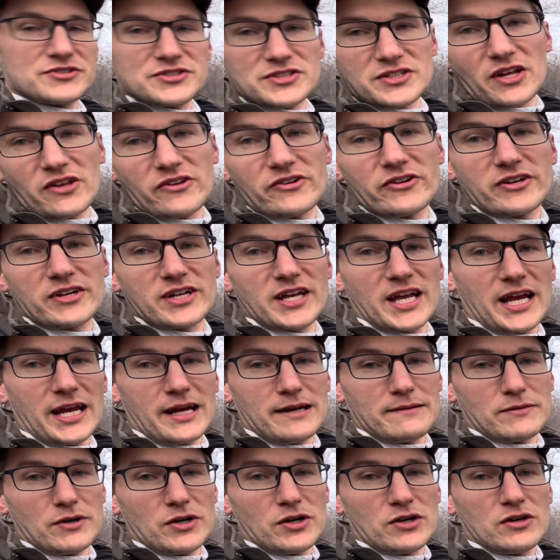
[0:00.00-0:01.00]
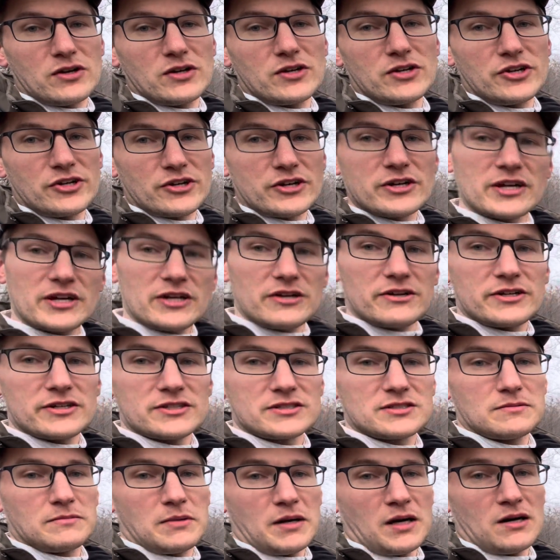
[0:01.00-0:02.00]
another camera you're
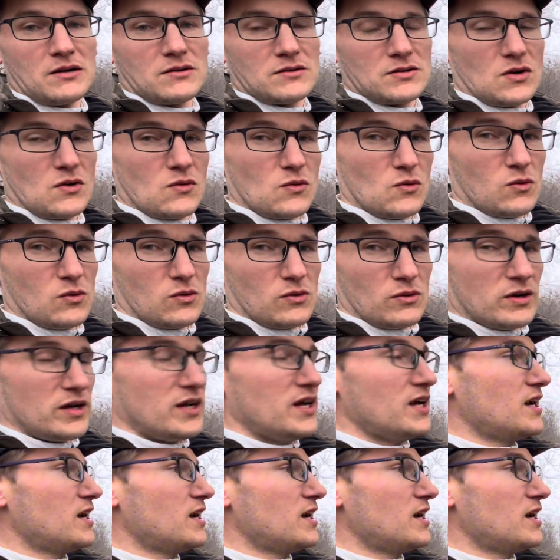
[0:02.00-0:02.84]
curious about or